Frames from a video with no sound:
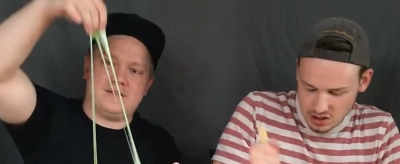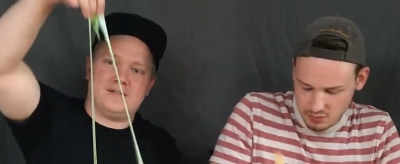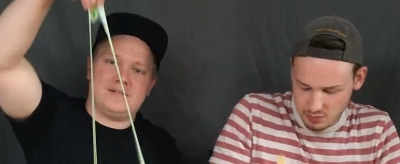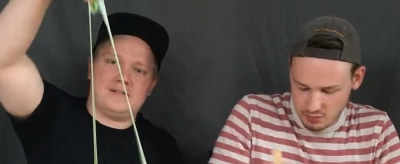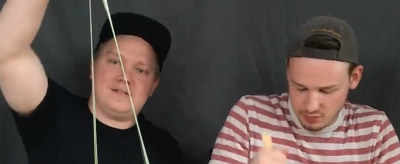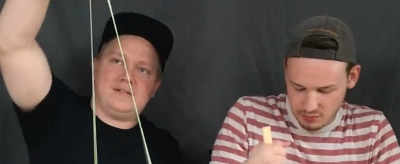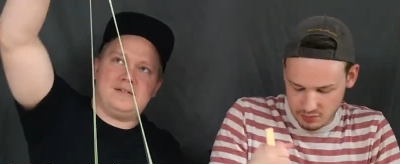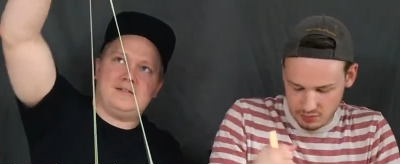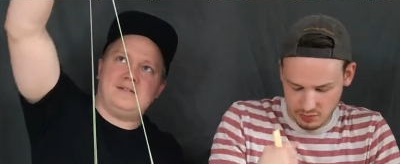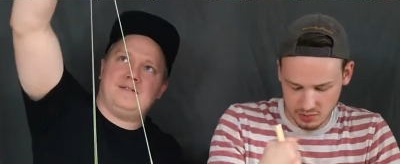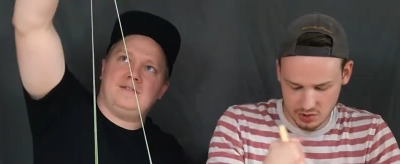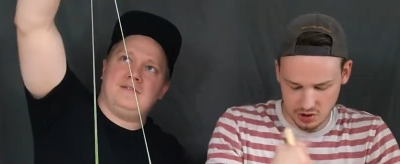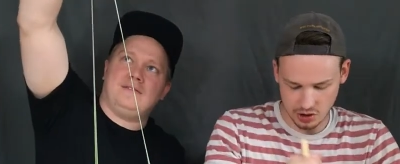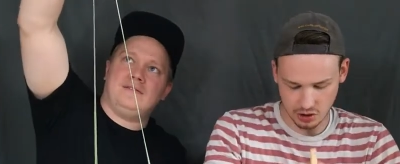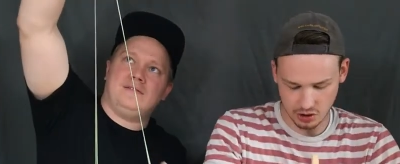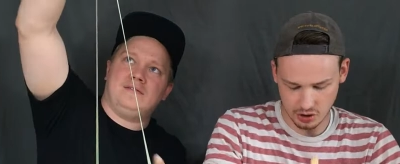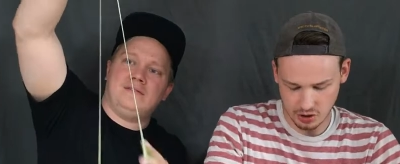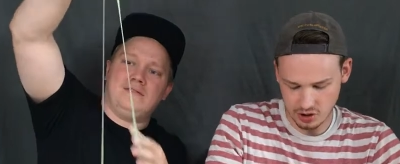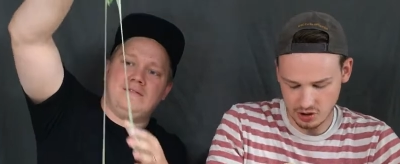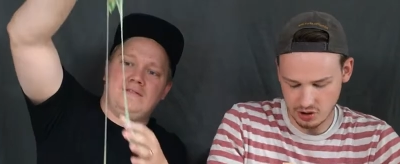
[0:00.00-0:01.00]
Speaker 1: some
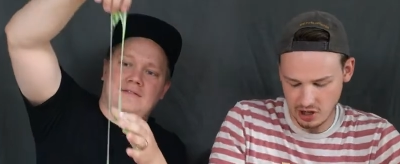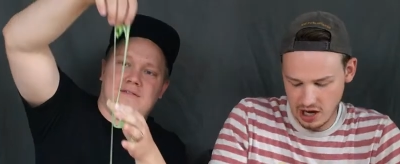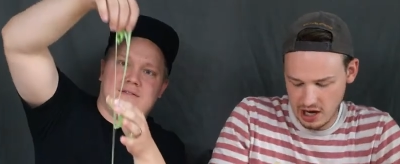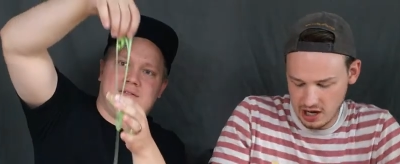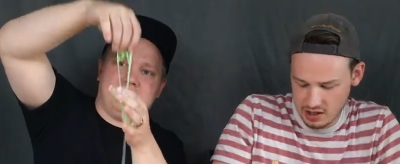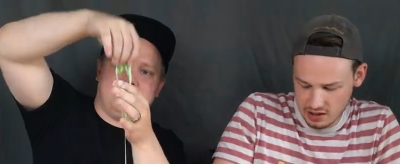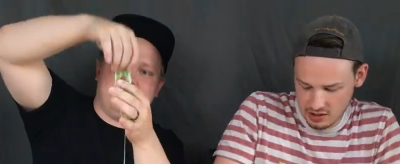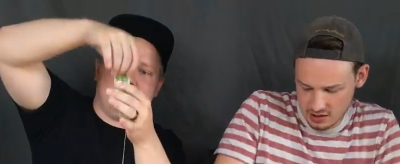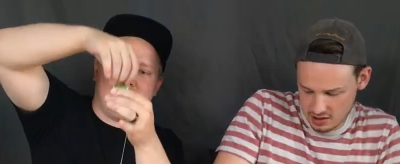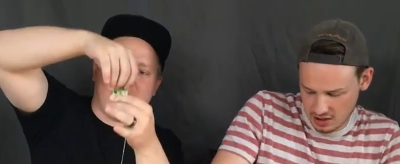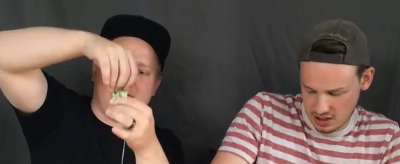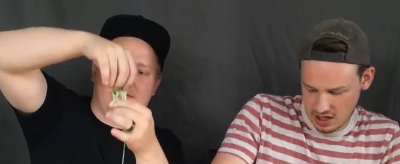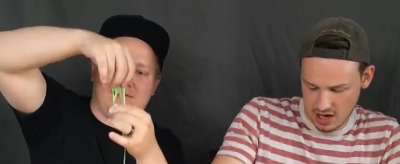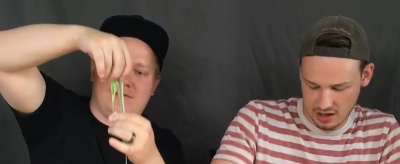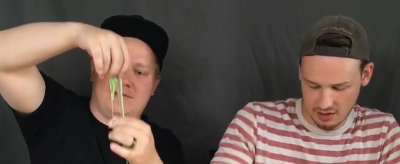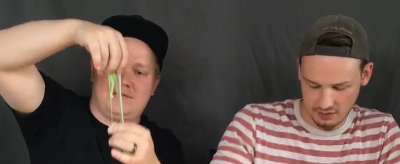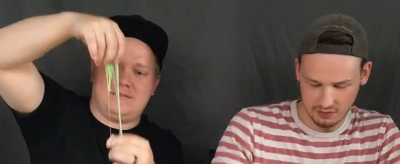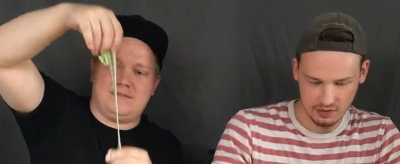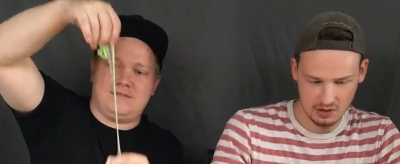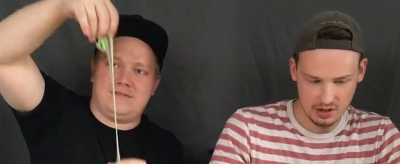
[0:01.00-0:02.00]
sugar on your hand to kind
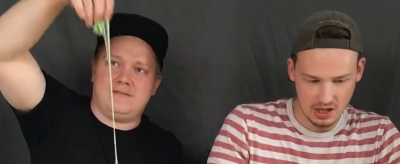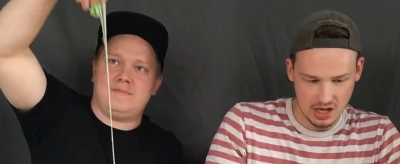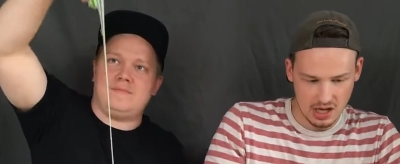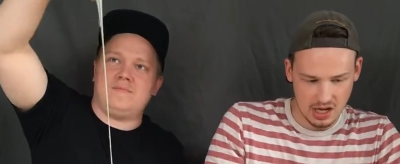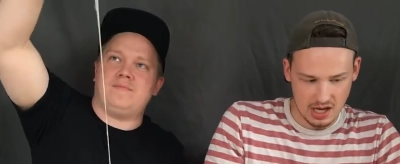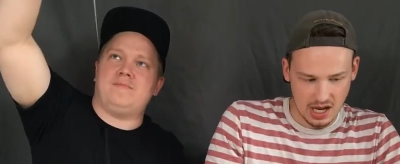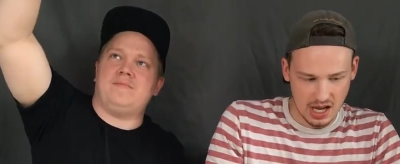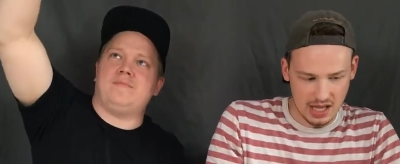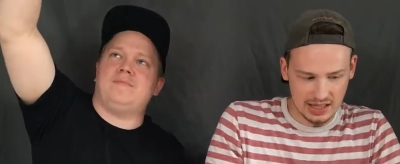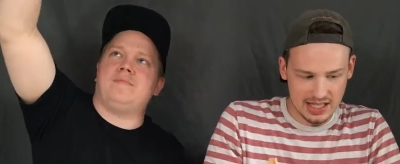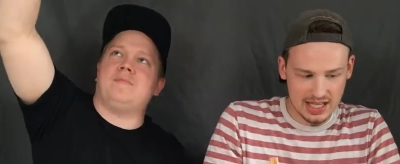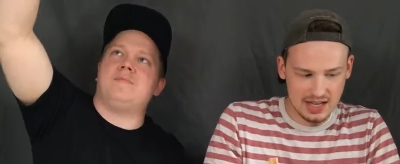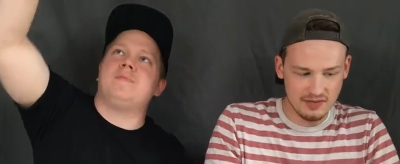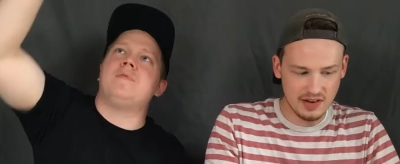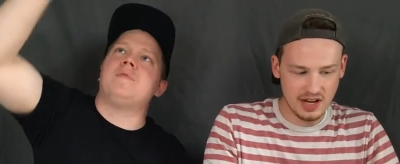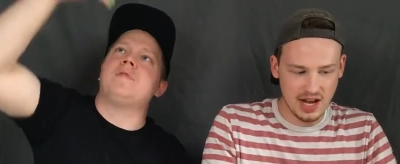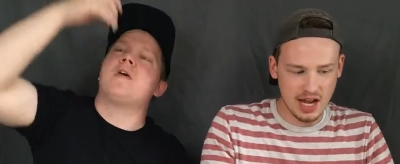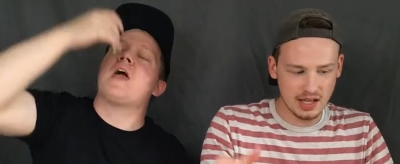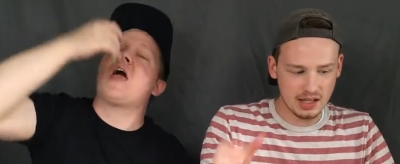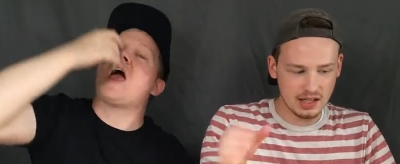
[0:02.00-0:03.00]
of
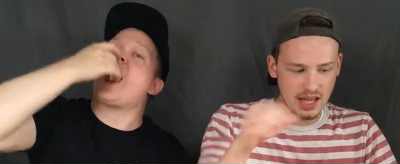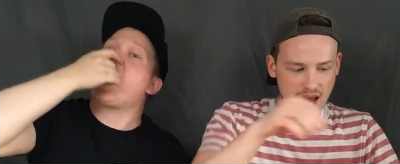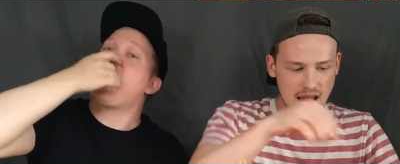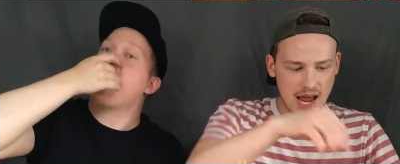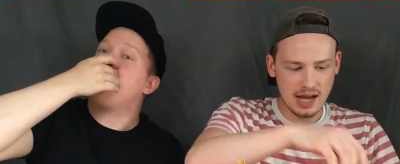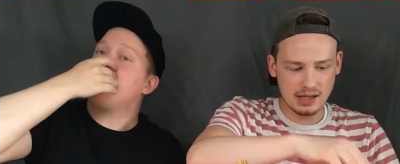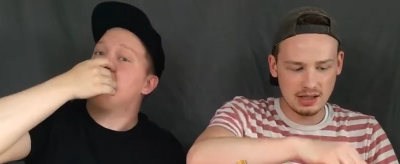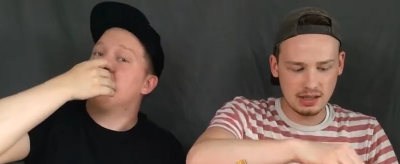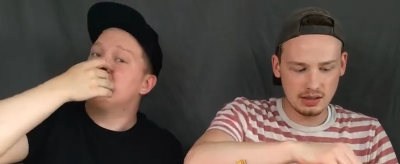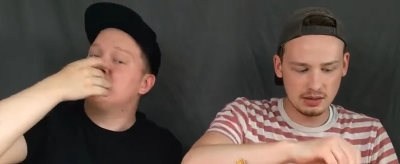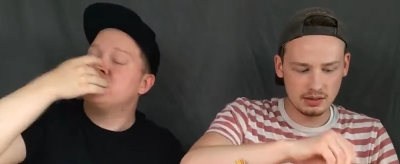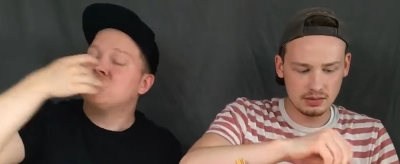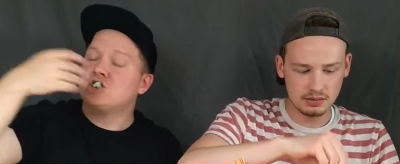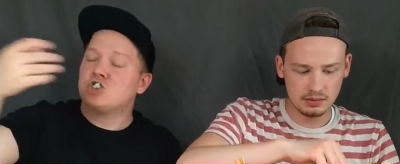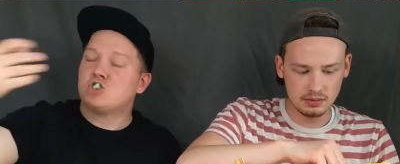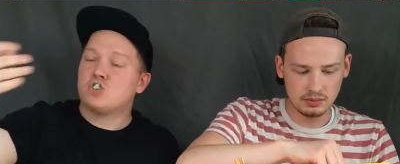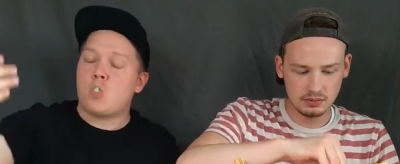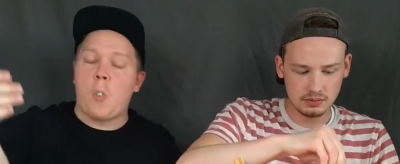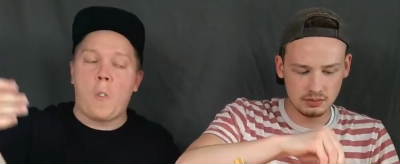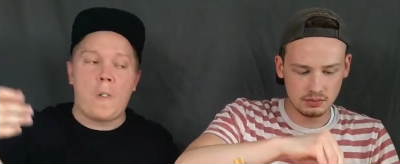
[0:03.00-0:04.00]
alleviate that.
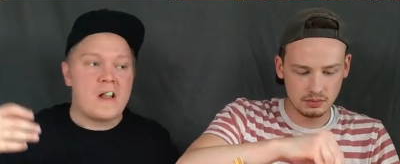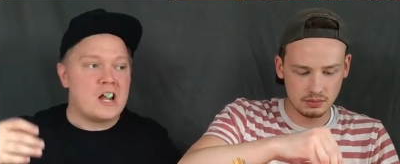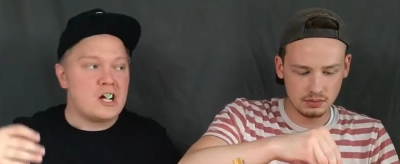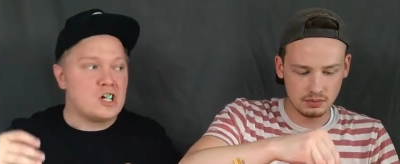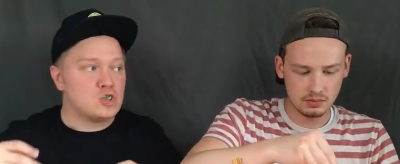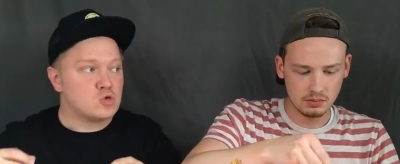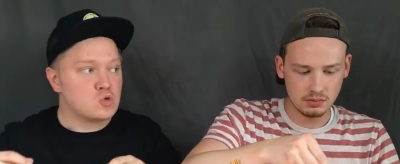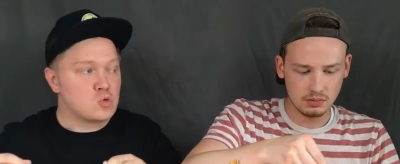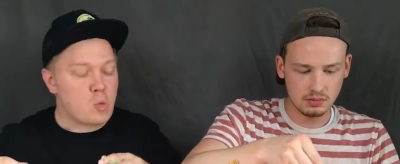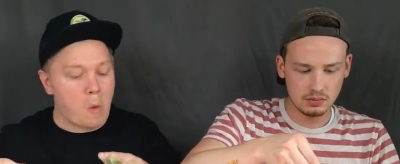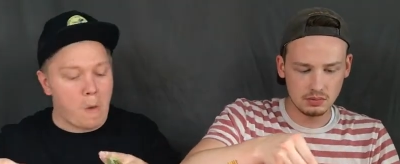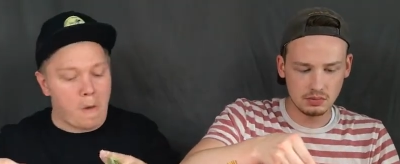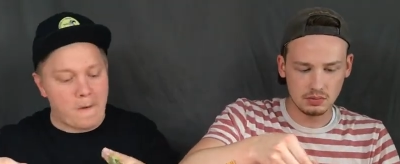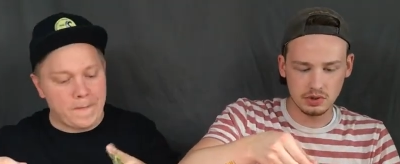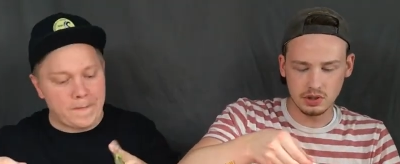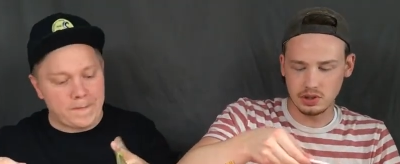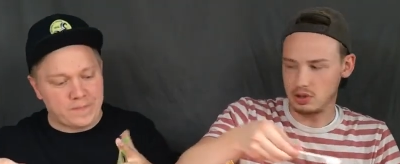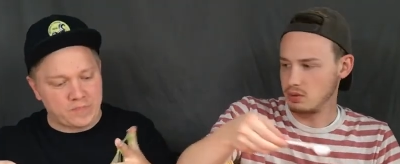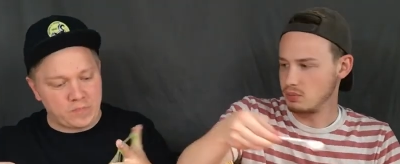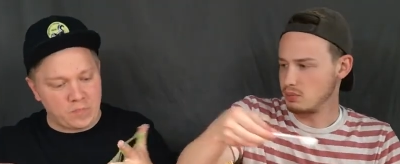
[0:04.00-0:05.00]

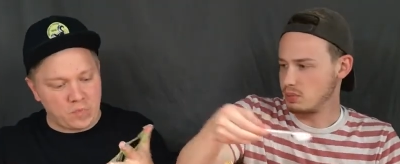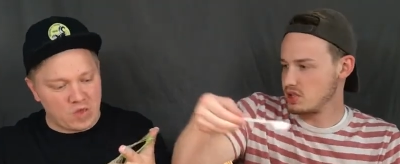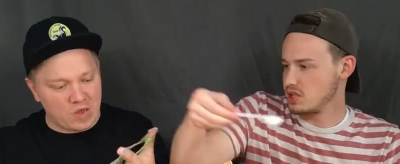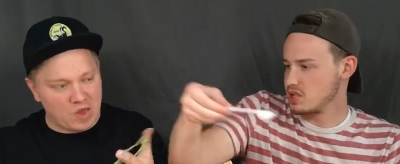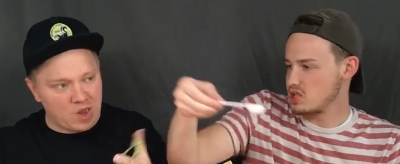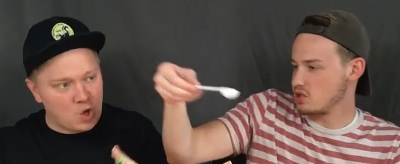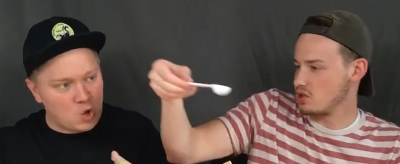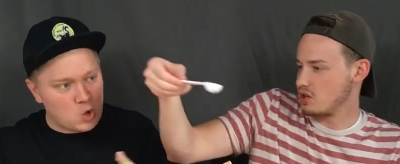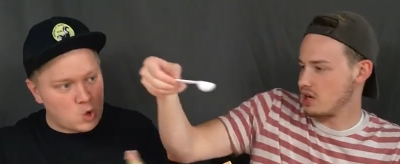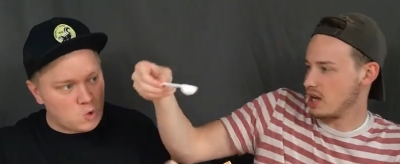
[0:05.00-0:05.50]
Here, put this in your